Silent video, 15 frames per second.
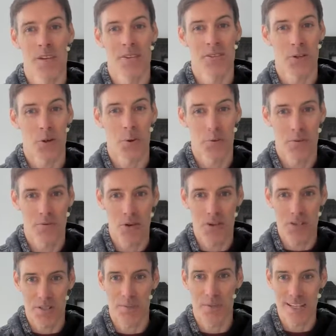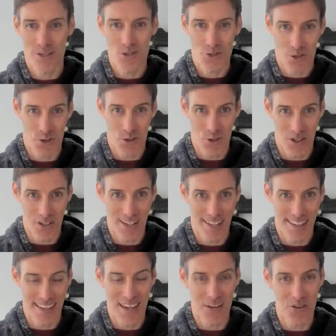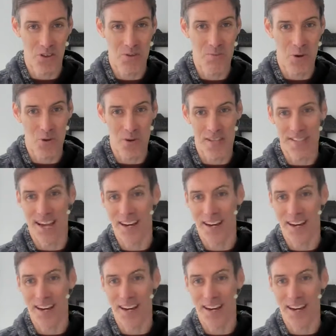So you've got to make sure that you're on the ball with this.